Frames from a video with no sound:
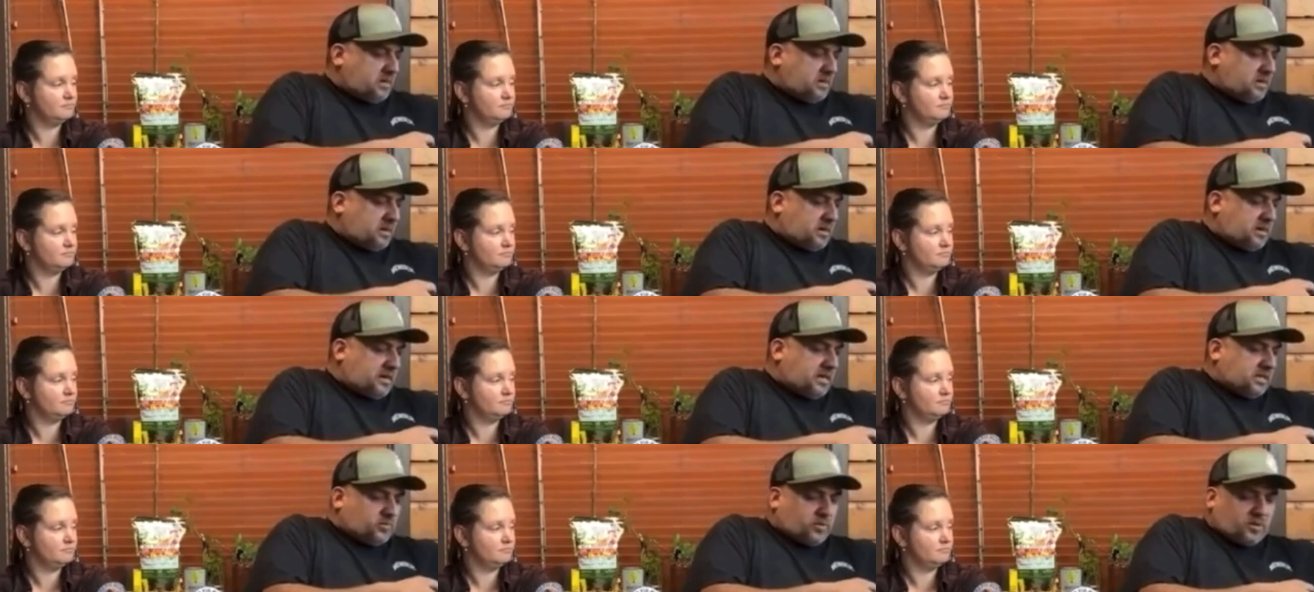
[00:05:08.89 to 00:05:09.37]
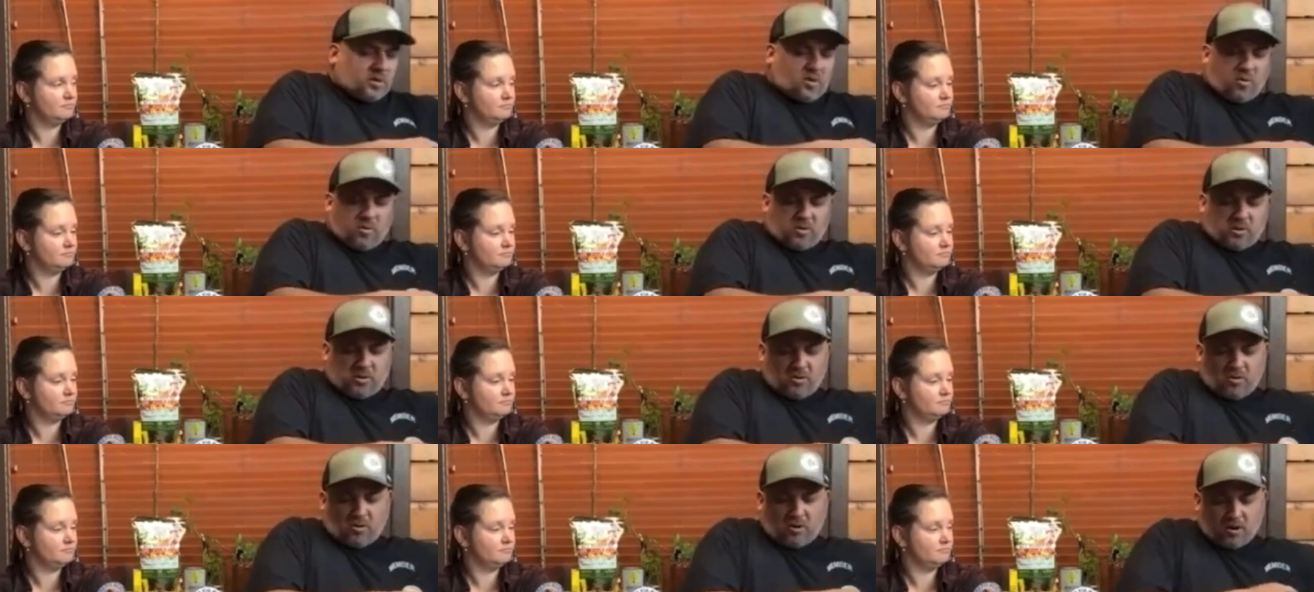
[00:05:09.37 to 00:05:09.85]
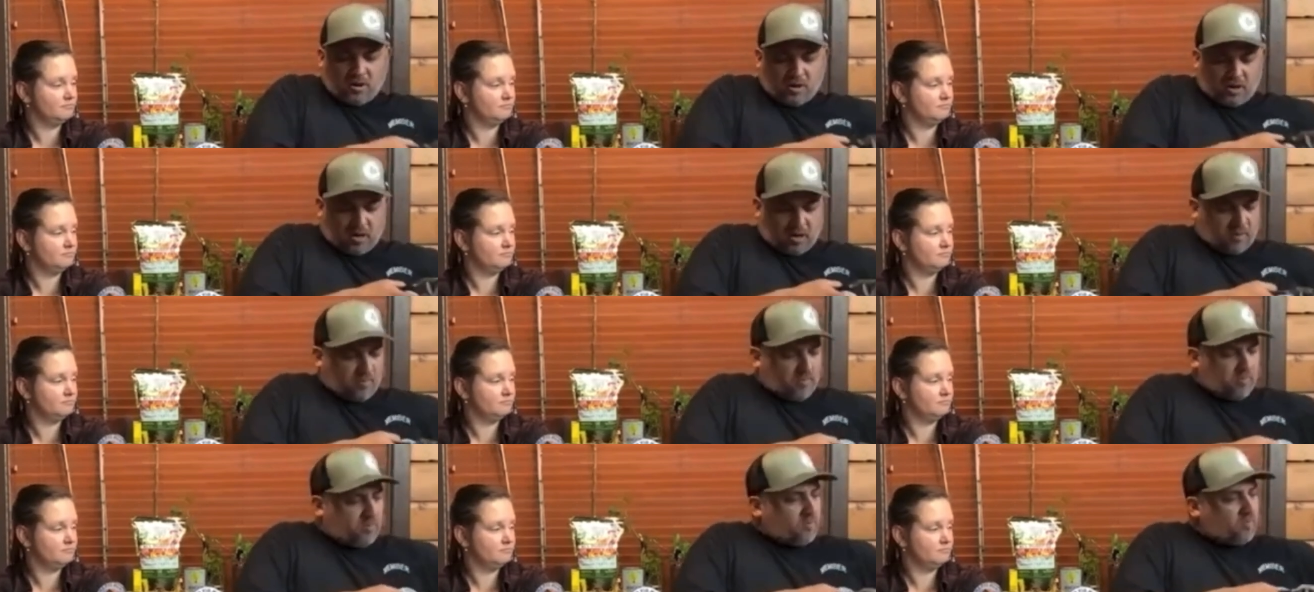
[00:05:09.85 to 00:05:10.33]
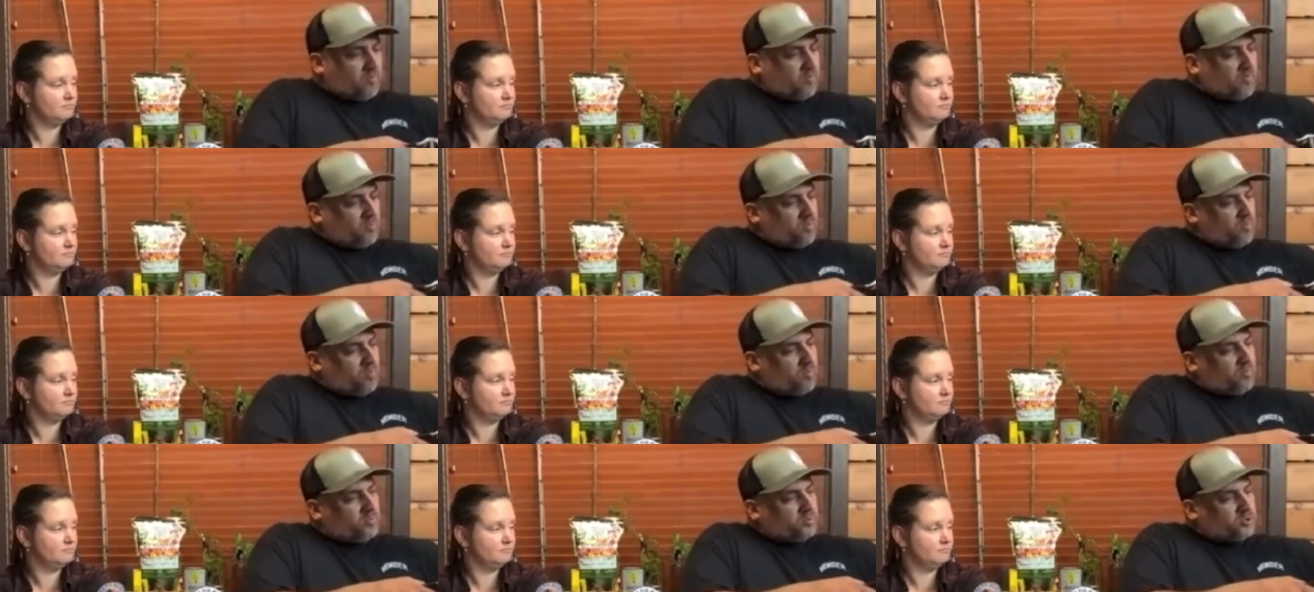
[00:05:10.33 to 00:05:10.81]
Speaker 1: And as we're going along, uh,
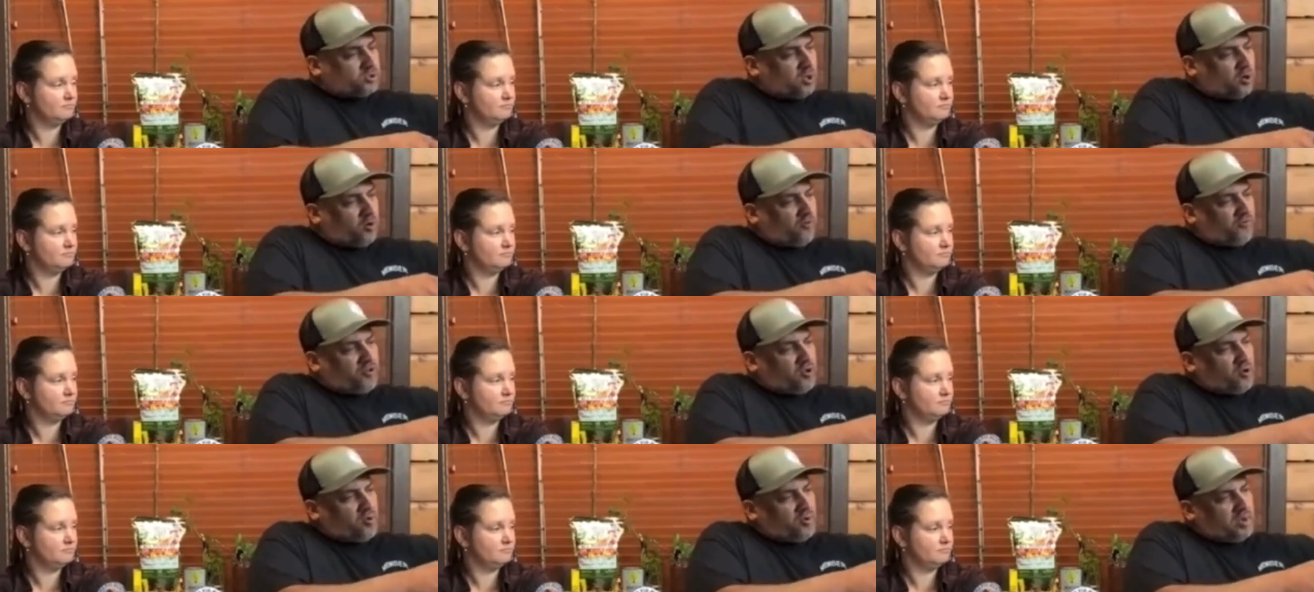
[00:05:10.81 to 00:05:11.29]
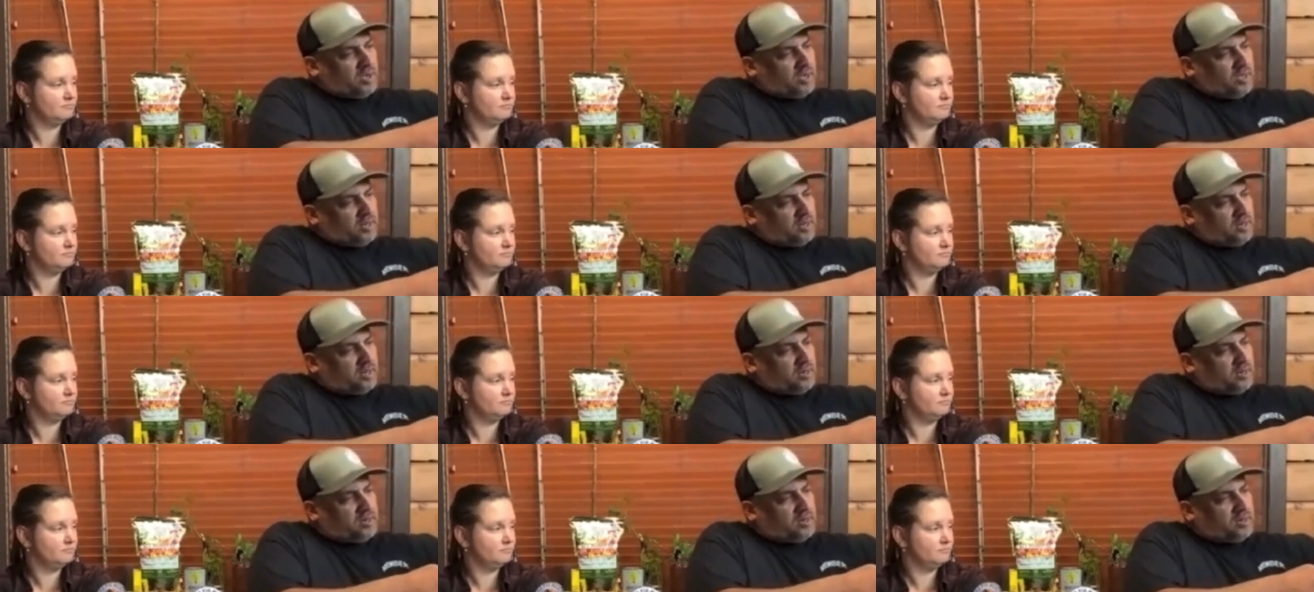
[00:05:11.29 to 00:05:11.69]
so if you get